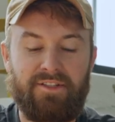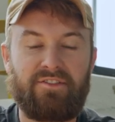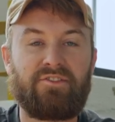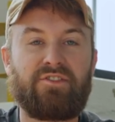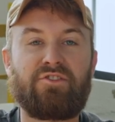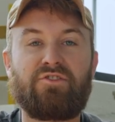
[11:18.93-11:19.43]

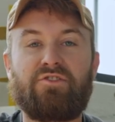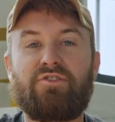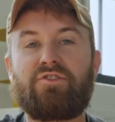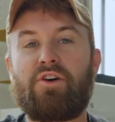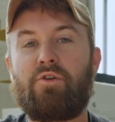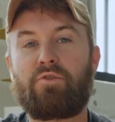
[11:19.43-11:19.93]
since it's
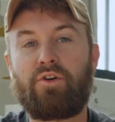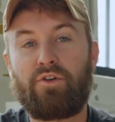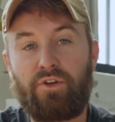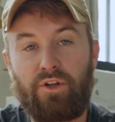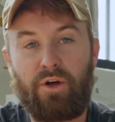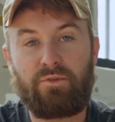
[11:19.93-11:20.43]
so
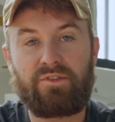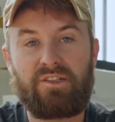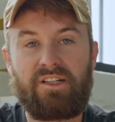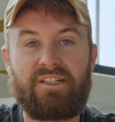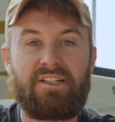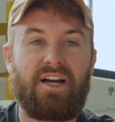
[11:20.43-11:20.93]

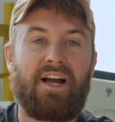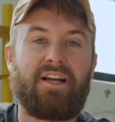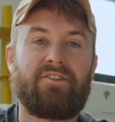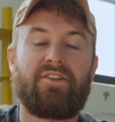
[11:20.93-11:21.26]
closely tied